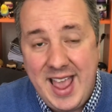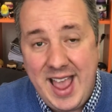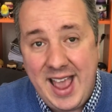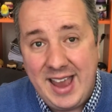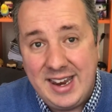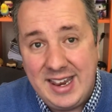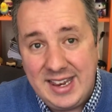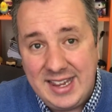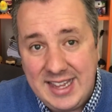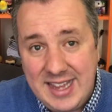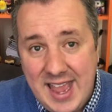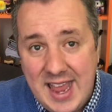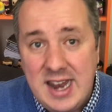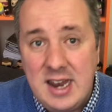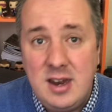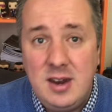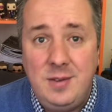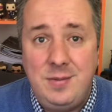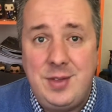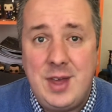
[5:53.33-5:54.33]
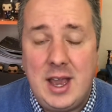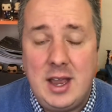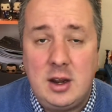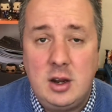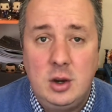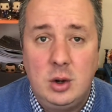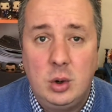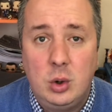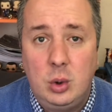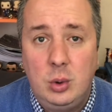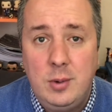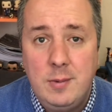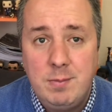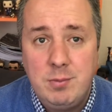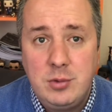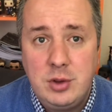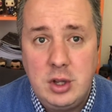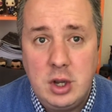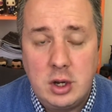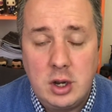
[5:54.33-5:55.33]
And at the end of that call,
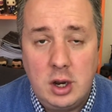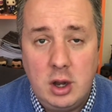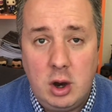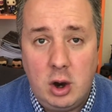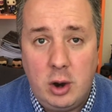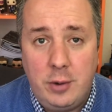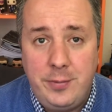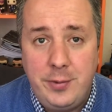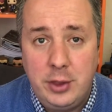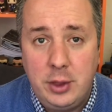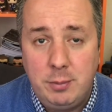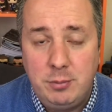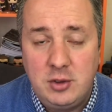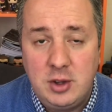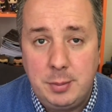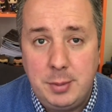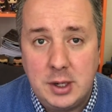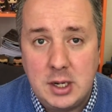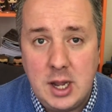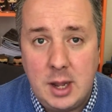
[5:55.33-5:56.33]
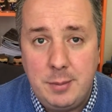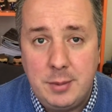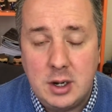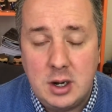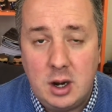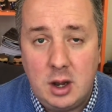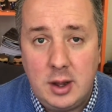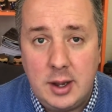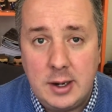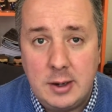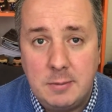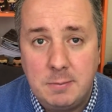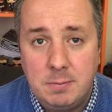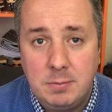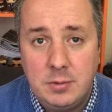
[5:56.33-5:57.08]
you're going to offer them to become a client.